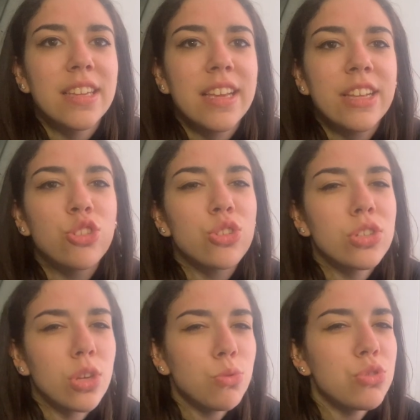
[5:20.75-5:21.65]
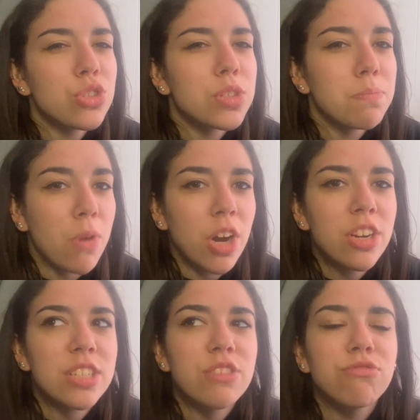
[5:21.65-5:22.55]
it's so smart
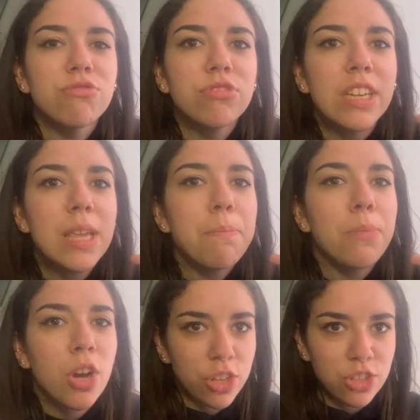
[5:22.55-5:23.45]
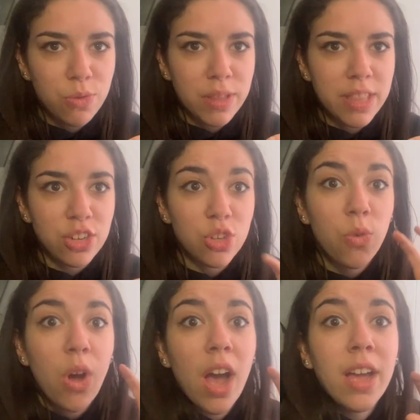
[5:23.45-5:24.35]
because it really puts you in there.
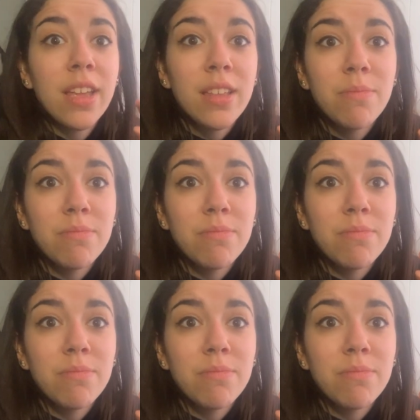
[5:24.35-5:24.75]
So I